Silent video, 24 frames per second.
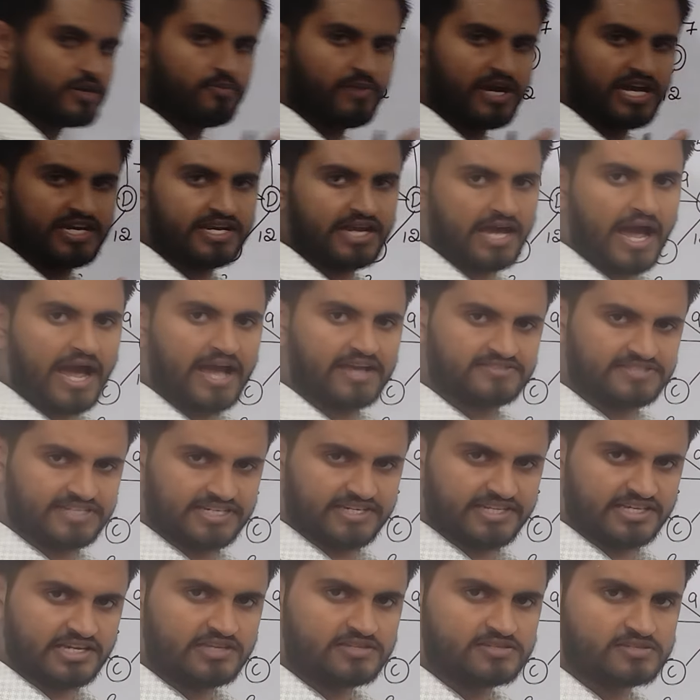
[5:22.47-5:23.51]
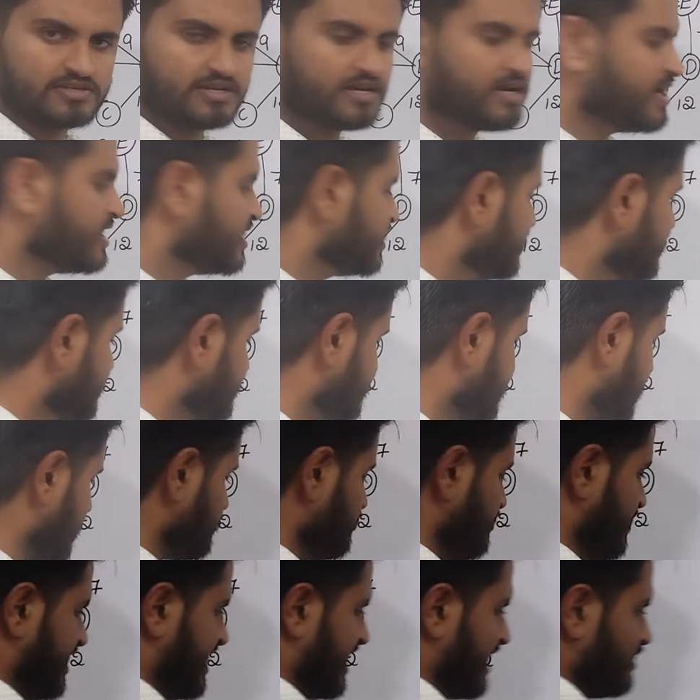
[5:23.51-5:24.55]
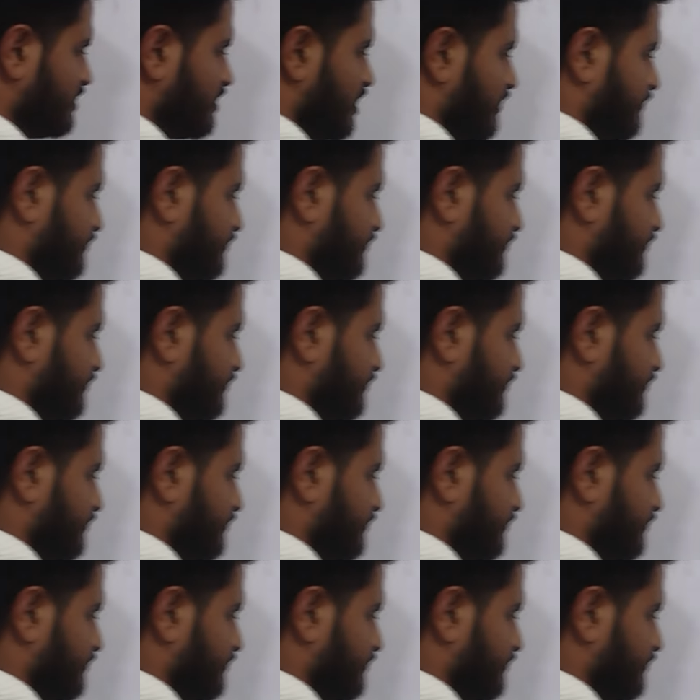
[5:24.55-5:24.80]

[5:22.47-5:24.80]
remain as it is. In the middle